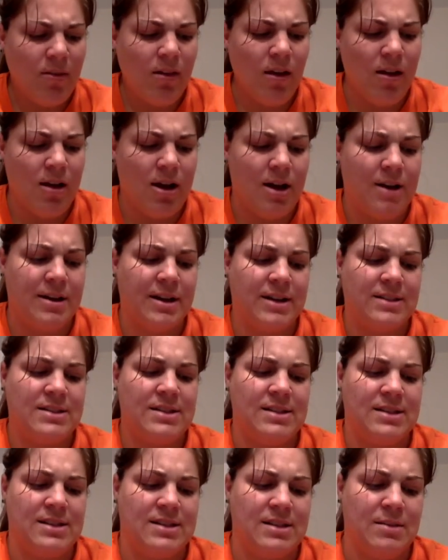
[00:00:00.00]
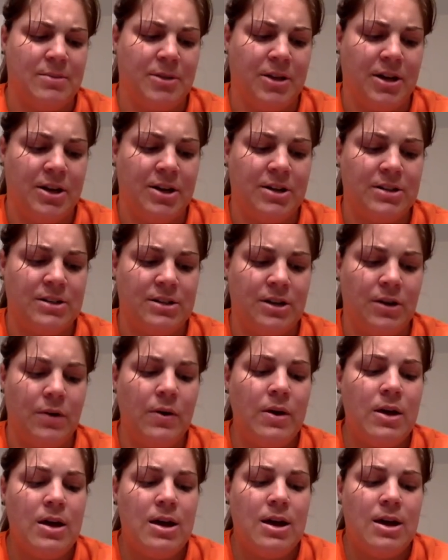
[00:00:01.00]
Next is assimilators. So
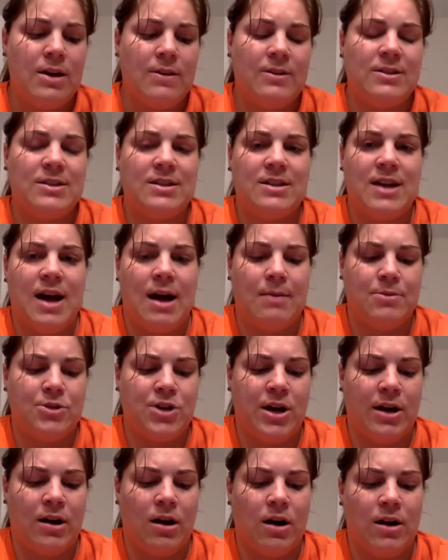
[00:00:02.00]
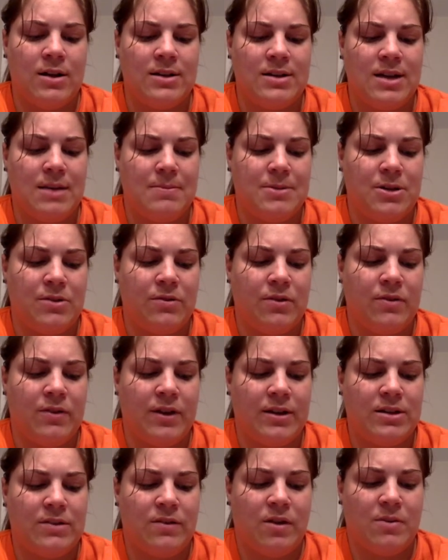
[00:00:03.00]
this is an abstract concept and
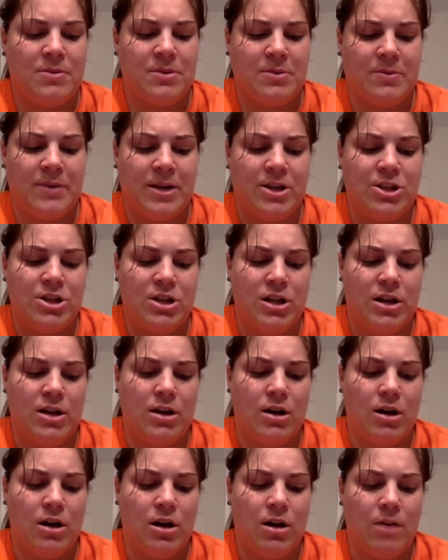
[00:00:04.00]
reflective observation.